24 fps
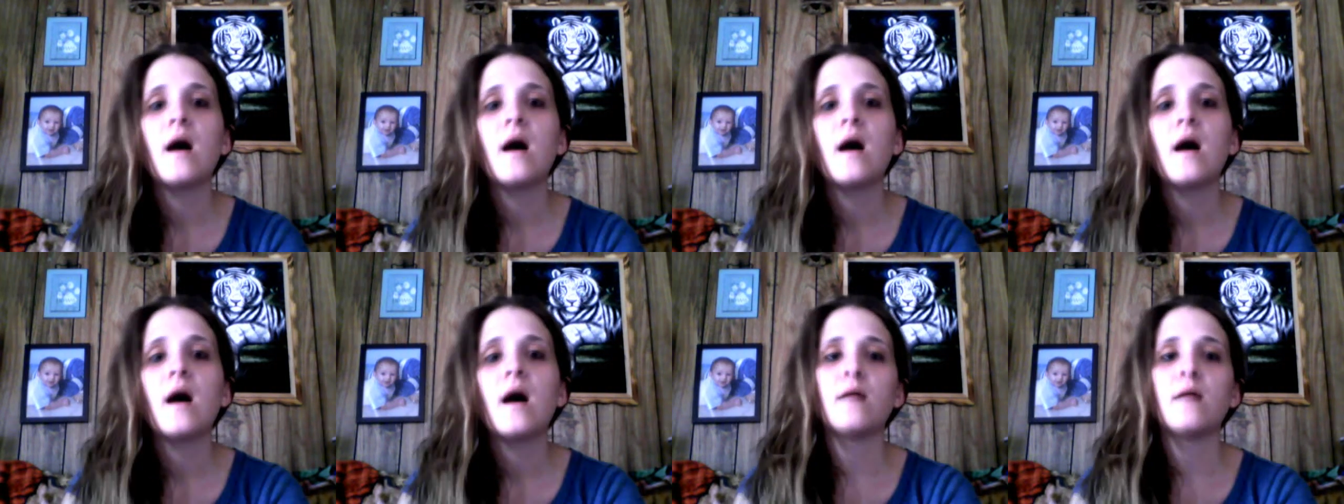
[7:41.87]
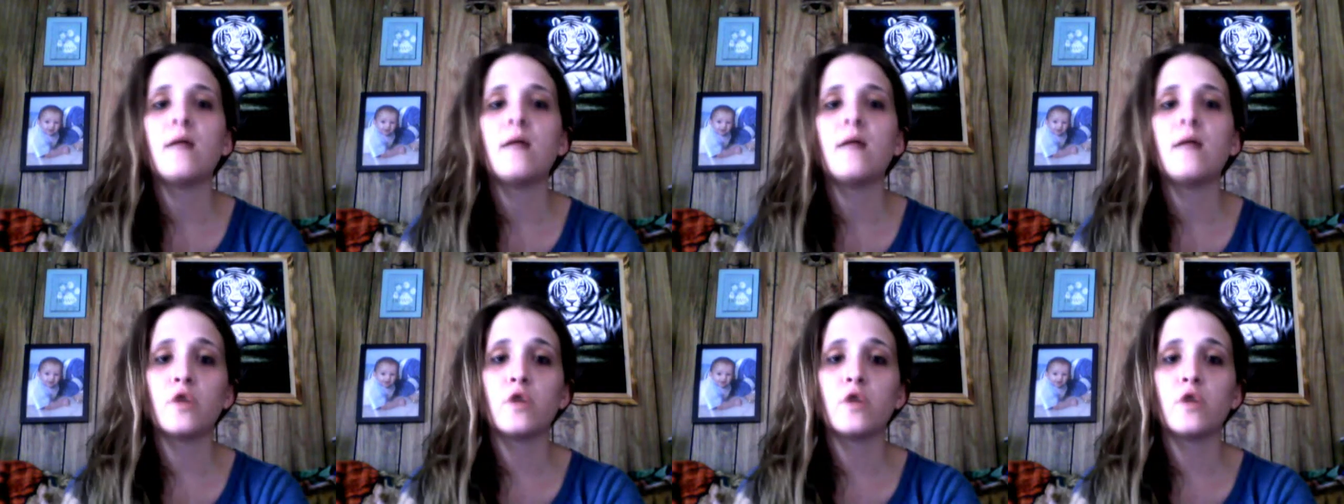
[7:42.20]

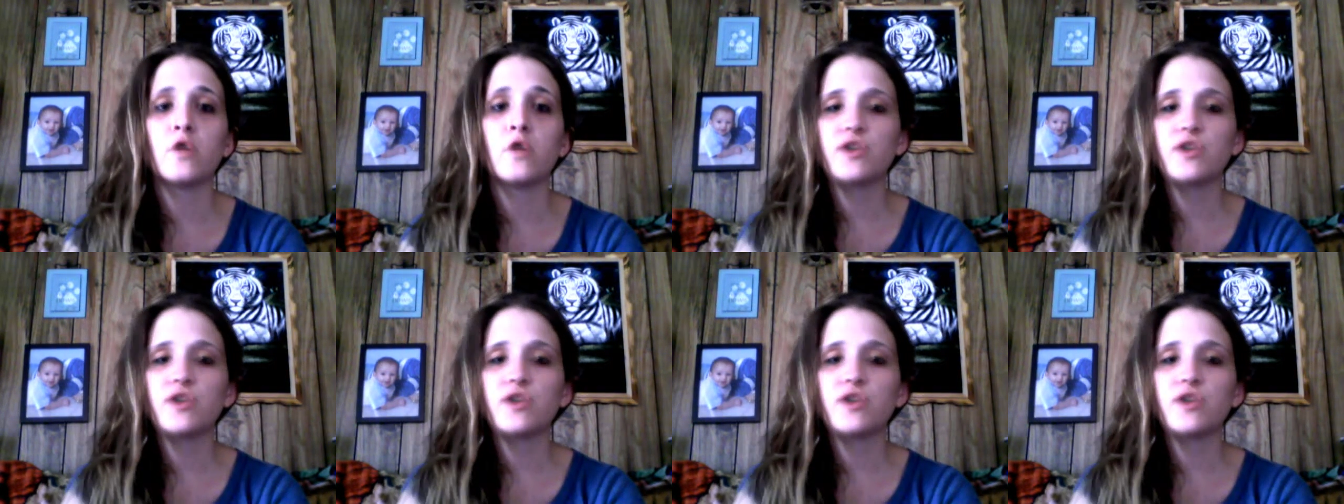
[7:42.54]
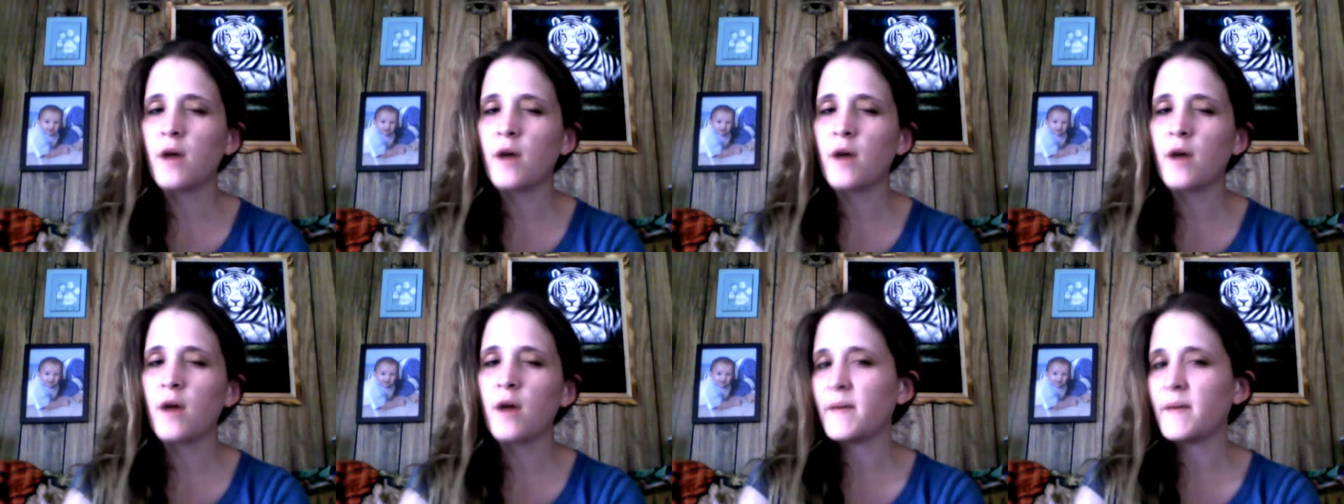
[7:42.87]
I'm going to
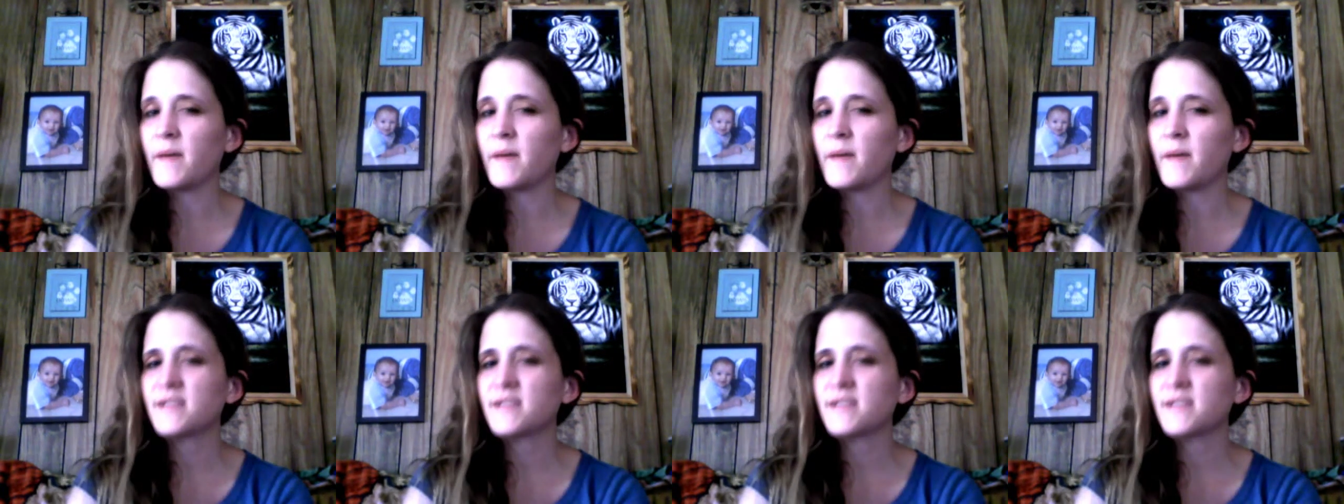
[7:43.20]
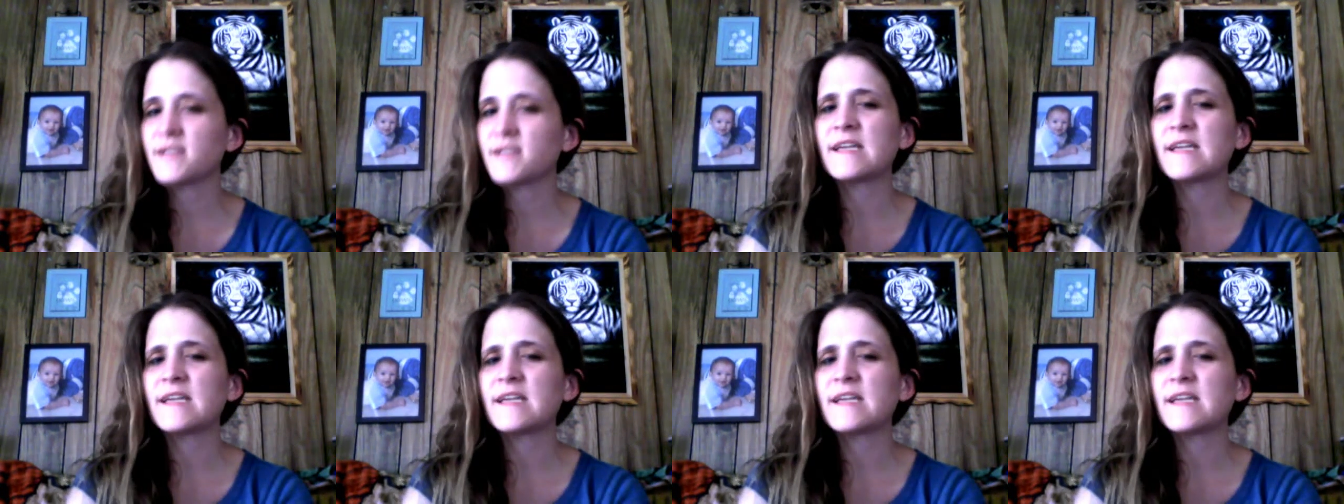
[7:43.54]
try my best to
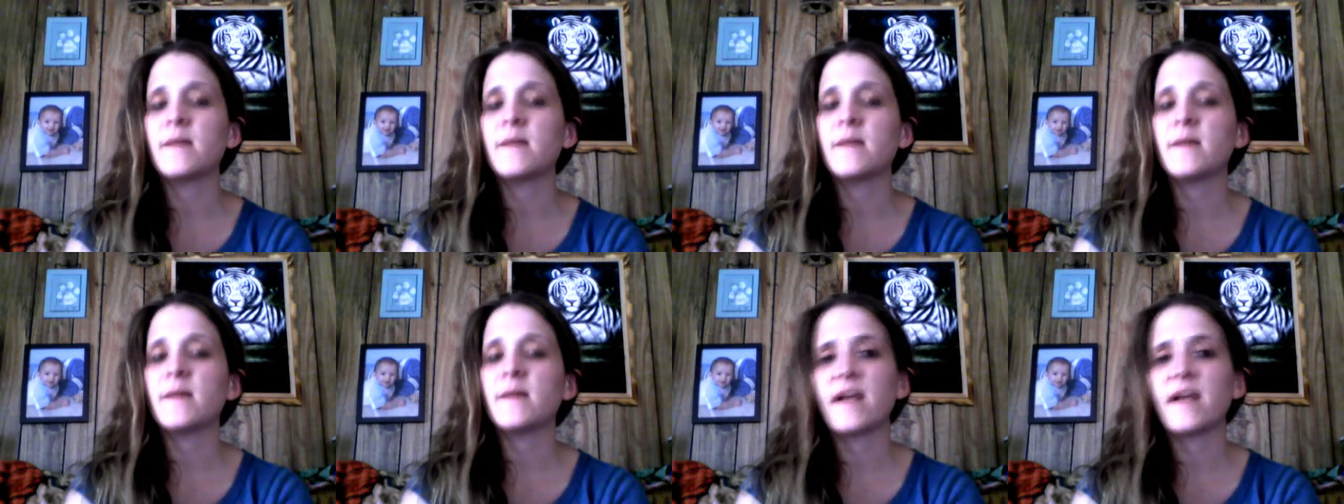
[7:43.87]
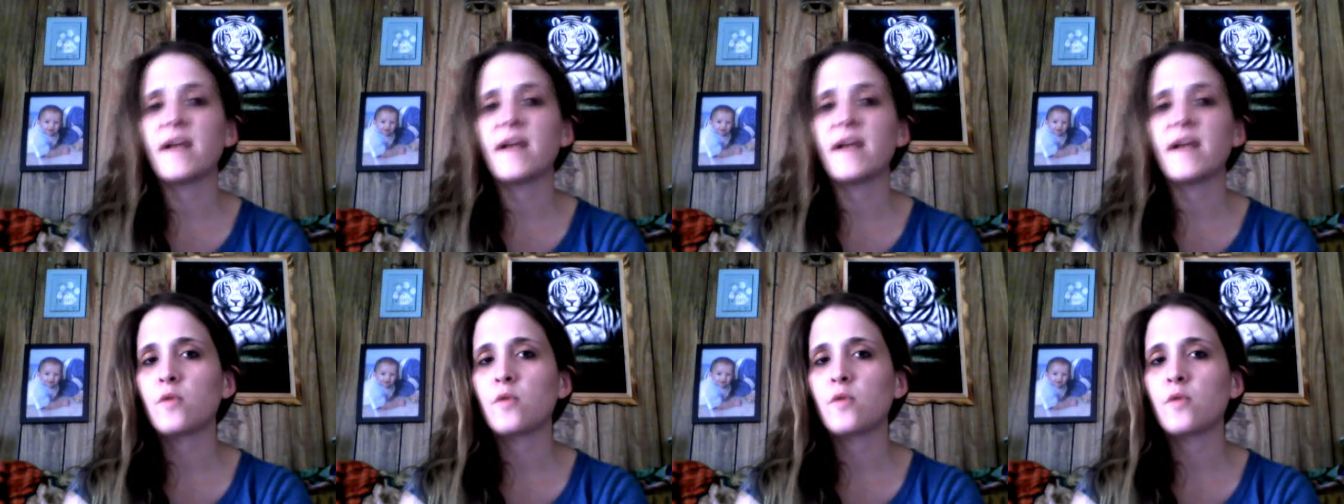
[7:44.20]
get my
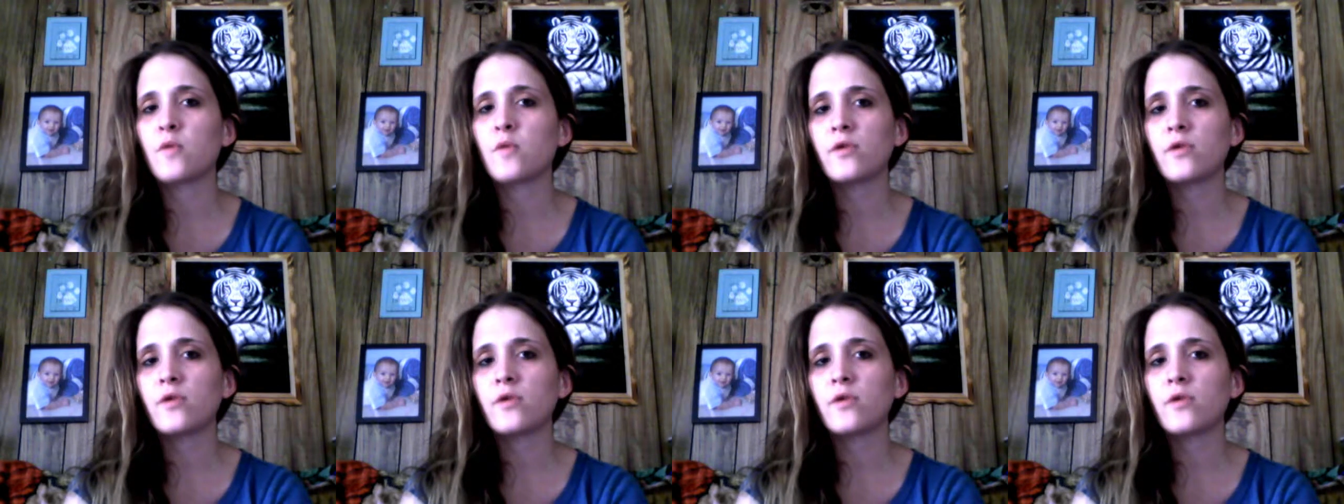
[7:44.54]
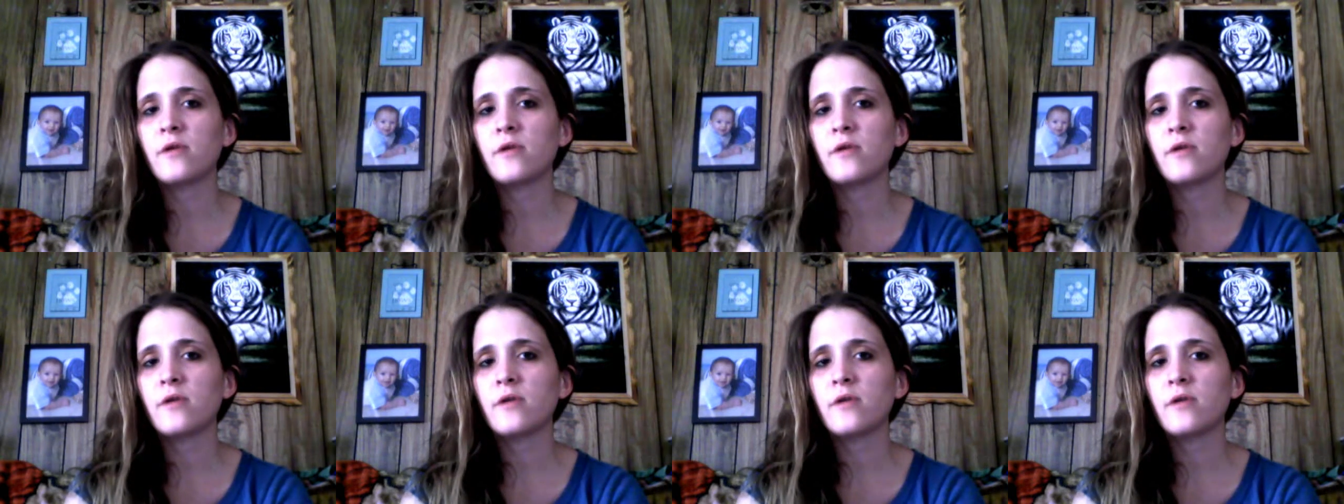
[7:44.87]
camcorder.